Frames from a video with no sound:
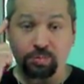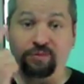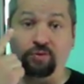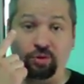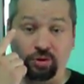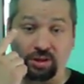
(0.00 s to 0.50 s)

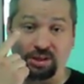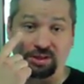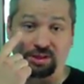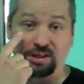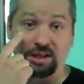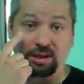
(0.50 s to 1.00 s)
before you can
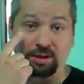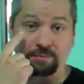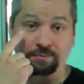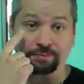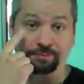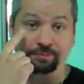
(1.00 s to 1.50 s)
see.
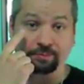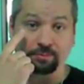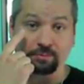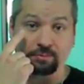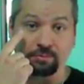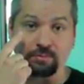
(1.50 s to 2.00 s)

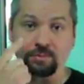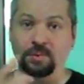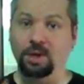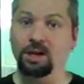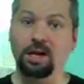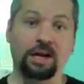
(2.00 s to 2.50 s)

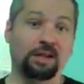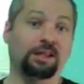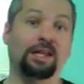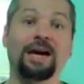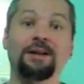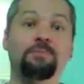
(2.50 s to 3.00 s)
And a
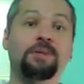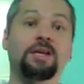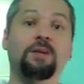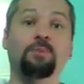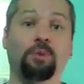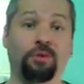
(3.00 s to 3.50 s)
lot of
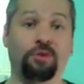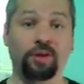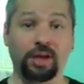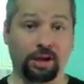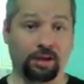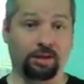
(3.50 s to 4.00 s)
people
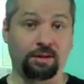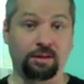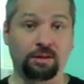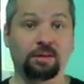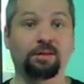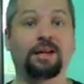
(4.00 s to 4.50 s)
think
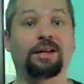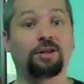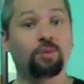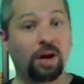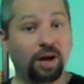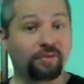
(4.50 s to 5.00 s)

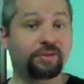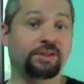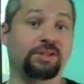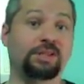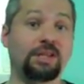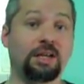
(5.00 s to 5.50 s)
that you have
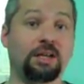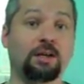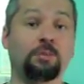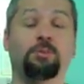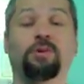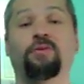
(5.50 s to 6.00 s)
to
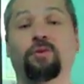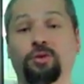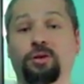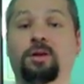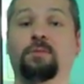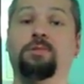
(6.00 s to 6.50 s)
see
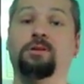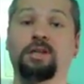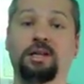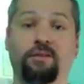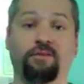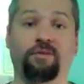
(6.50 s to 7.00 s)
before you can
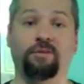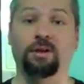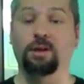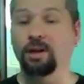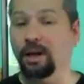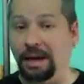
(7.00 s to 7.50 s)
believe.
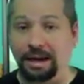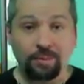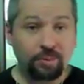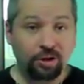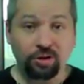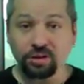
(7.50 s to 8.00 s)
And
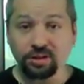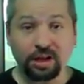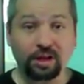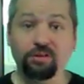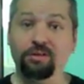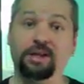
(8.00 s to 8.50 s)
I'm here to
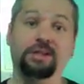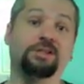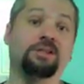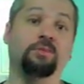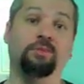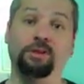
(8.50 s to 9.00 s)
tell you that
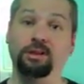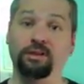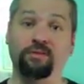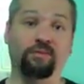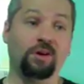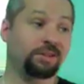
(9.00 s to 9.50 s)
it's
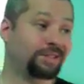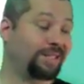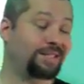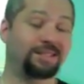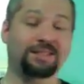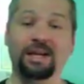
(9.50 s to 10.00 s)
completely false.
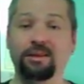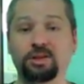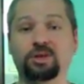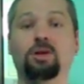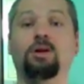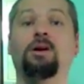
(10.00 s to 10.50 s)
I say
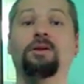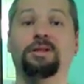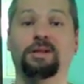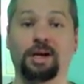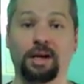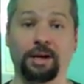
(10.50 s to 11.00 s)
this all
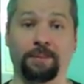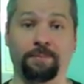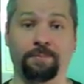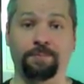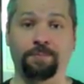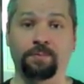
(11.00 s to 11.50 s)
the time.
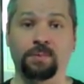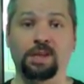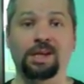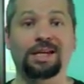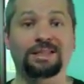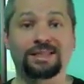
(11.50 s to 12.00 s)

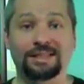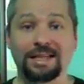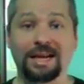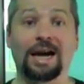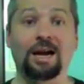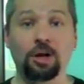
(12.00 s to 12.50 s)
It's
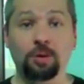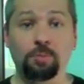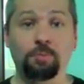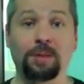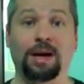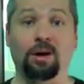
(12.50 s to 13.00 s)
not
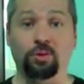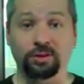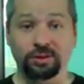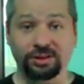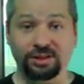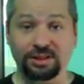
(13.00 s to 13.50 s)
about
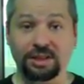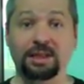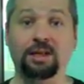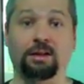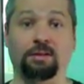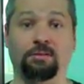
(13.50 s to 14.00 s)

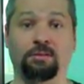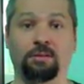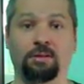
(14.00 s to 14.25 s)
seeing.